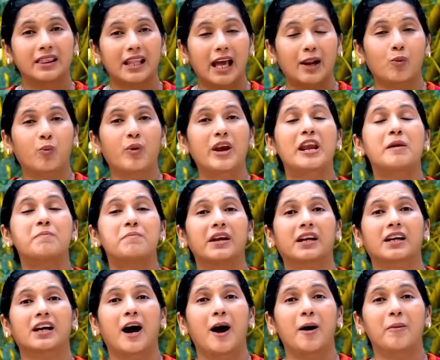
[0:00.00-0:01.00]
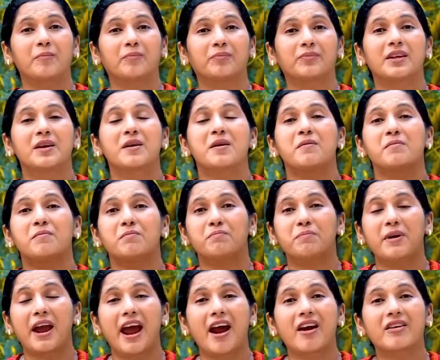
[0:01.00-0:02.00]
that we become
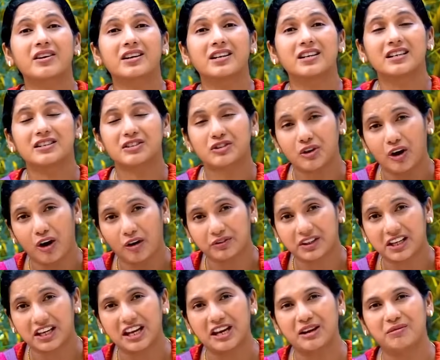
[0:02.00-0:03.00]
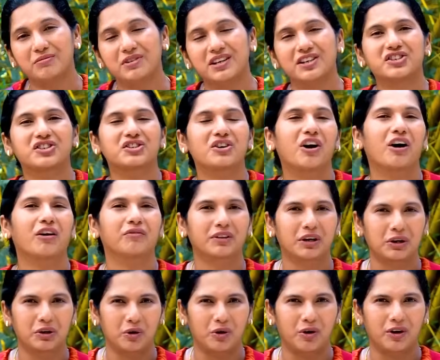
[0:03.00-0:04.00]
bearers of the image of
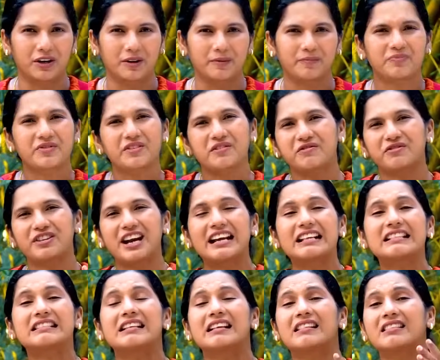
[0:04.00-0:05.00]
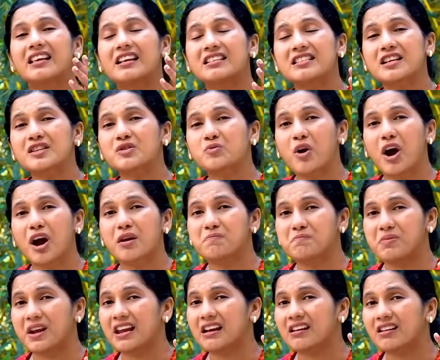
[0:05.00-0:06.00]
the Lord. Friends, this is
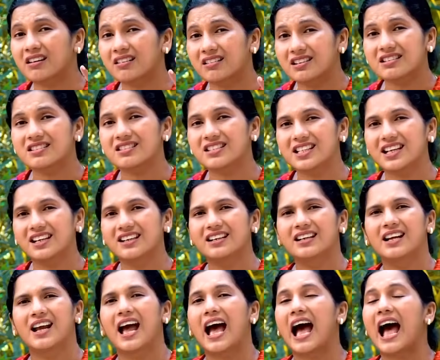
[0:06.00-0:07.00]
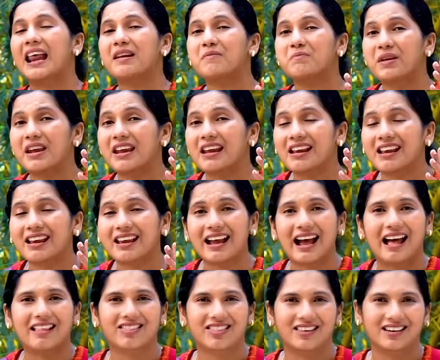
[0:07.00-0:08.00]
what being Christian and being
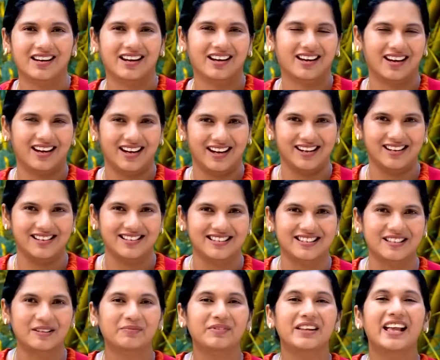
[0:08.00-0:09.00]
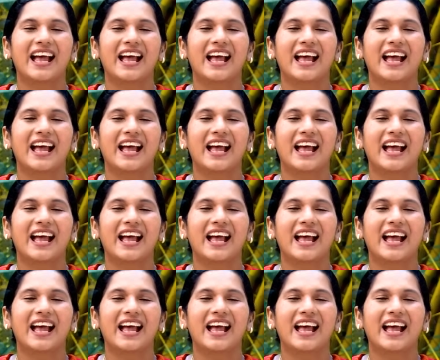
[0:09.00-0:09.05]
Catholic is.